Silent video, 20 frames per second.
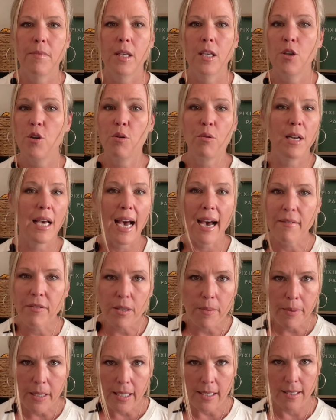You don't have
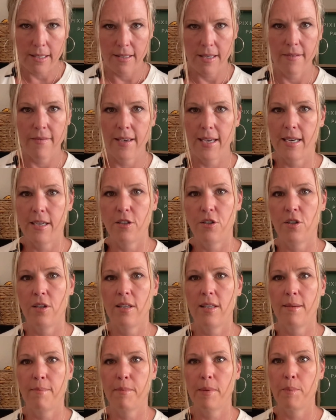to be a Disney Vacation
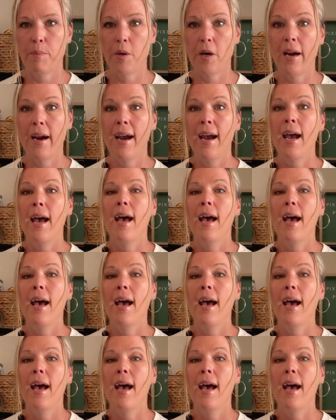Club member.